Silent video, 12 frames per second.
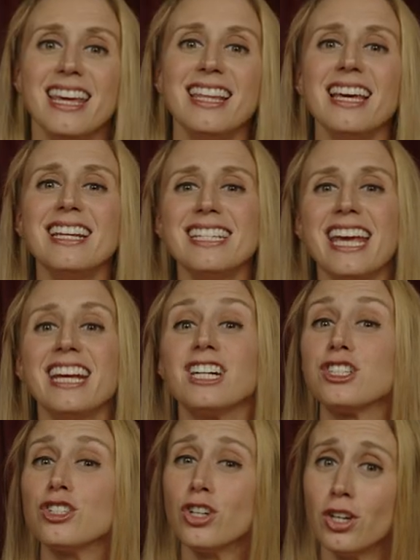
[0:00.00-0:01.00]
They then take
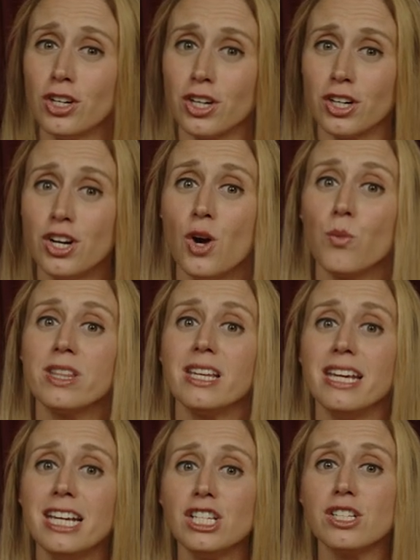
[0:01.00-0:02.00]
a turn with
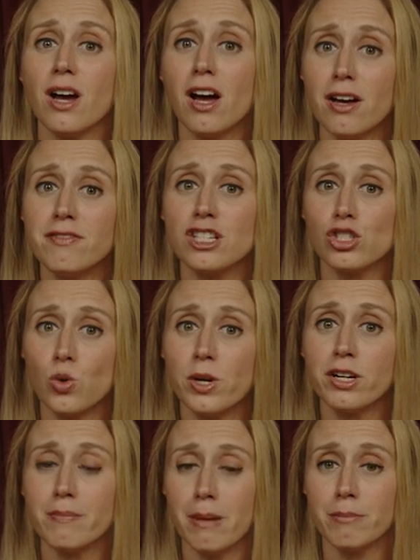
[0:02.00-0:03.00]
each of the
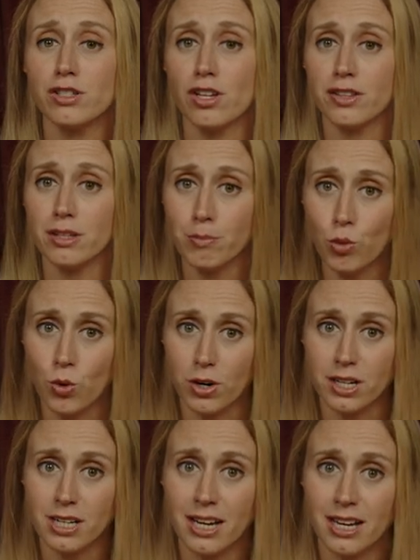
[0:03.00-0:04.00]
Sawyer members on the
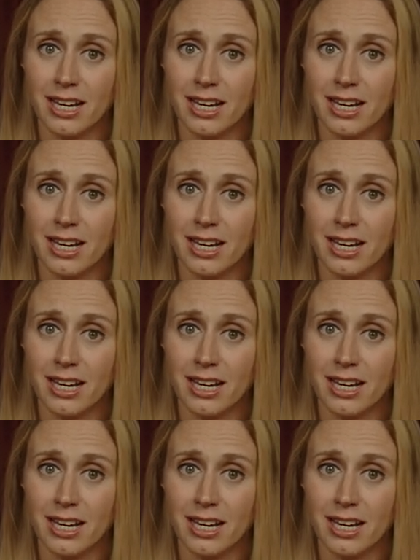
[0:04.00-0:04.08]
board.